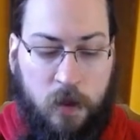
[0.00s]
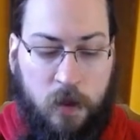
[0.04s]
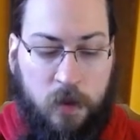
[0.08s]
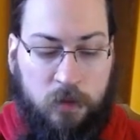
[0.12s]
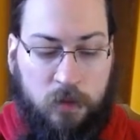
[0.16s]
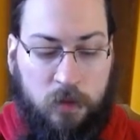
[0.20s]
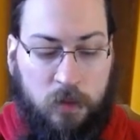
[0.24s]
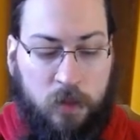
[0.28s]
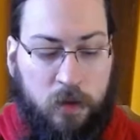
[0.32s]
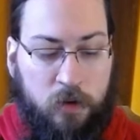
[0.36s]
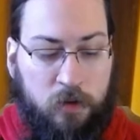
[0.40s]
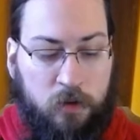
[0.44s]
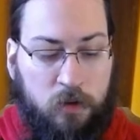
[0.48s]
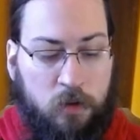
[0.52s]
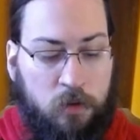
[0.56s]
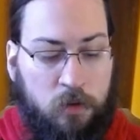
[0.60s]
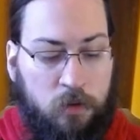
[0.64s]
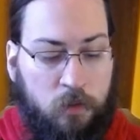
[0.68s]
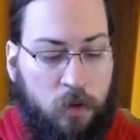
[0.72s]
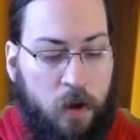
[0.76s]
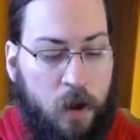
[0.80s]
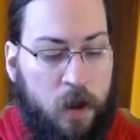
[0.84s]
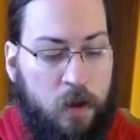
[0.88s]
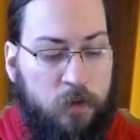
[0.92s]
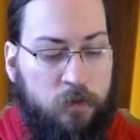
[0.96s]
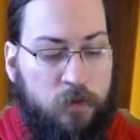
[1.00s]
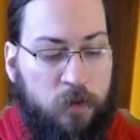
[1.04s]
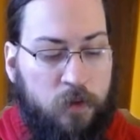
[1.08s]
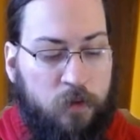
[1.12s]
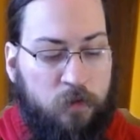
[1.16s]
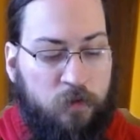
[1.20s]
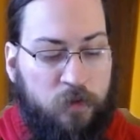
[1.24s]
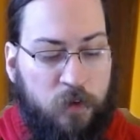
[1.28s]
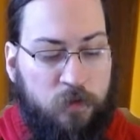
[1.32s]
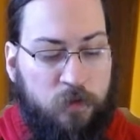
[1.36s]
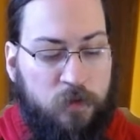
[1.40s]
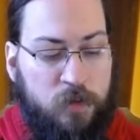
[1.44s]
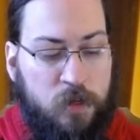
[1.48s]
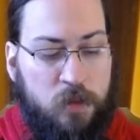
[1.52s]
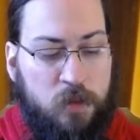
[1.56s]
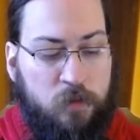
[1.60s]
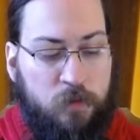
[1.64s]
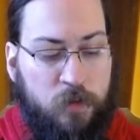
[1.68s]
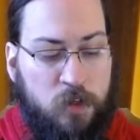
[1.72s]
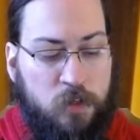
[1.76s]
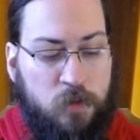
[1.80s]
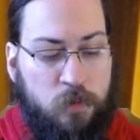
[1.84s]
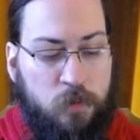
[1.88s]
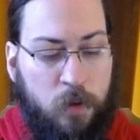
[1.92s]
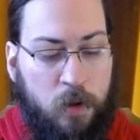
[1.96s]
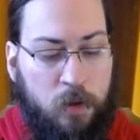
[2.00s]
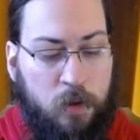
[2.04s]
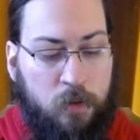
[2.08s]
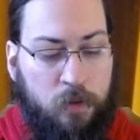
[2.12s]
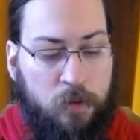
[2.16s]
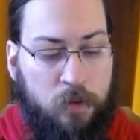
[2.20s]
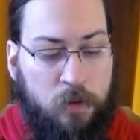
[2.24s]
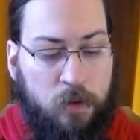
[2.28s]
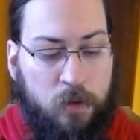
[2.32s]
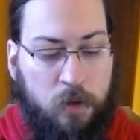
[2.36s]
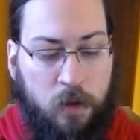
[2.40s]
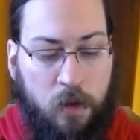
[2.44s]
The letter arrived on the 15th of each month.